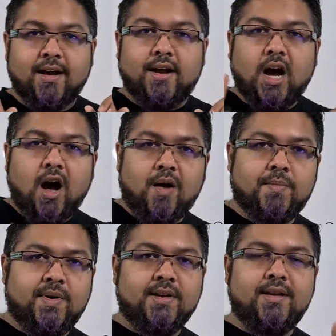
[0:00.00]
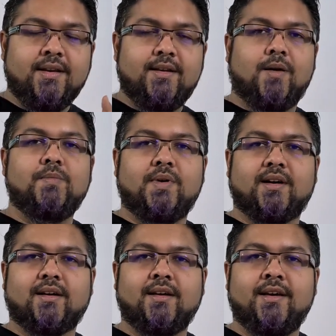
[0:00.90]
common
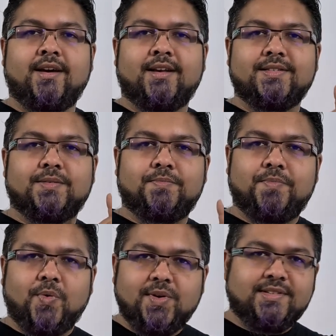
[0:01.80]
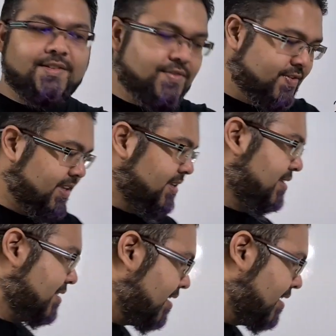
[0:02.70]
number to both of these